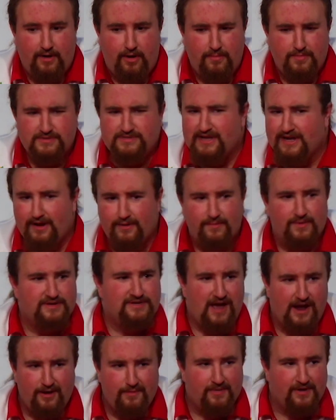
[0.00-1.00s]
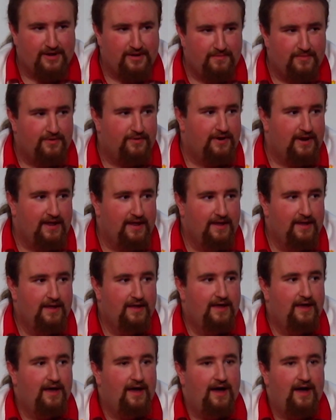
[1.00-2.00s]
almost like a retirement community
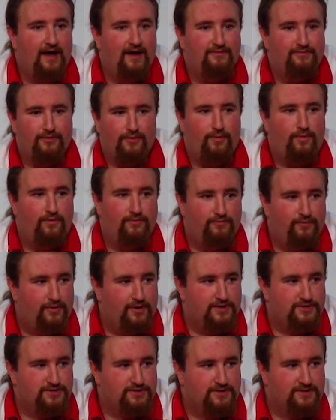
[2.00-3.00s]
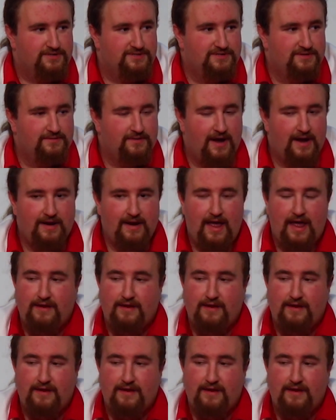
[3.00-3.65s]
uh, for old voyageurs, right?